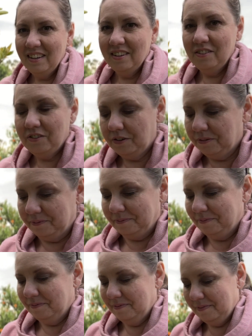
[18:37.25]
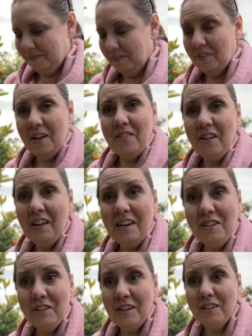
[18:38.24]
So I thought I
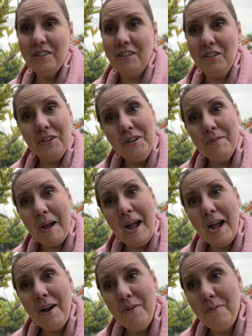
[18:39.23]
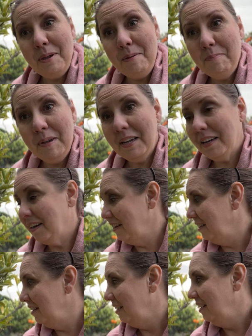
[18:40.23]
should actually show you how we pick
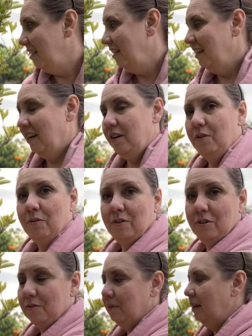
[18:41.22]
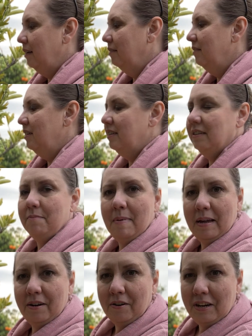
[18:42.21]
an orange. Well, this is a
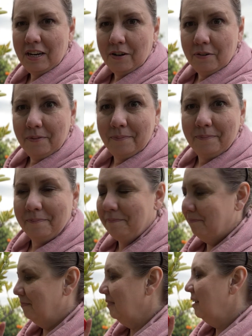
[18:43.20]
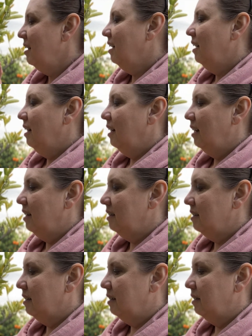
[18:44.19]
mandarino. And
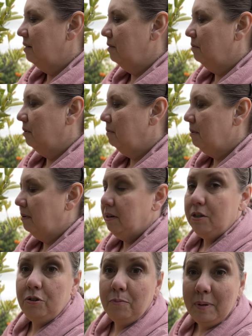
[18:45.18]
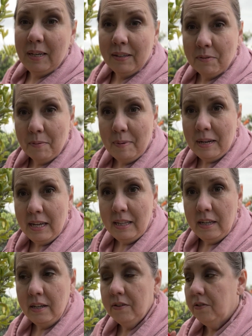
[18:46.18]
what we want to do, because we're picking
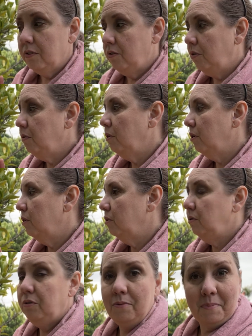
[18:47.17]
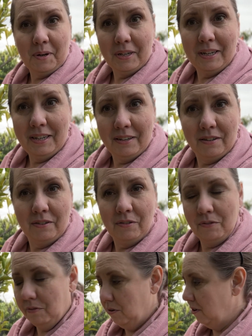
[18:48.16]
these to go to market
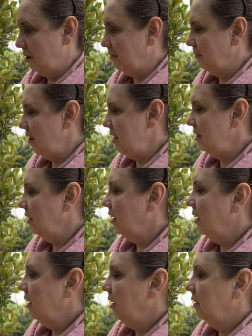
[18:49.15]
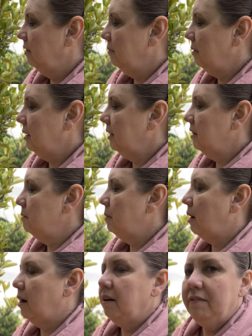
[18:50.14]
for our friend, is we cut them
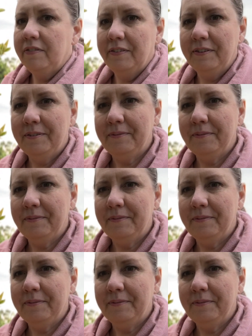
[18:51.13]
off.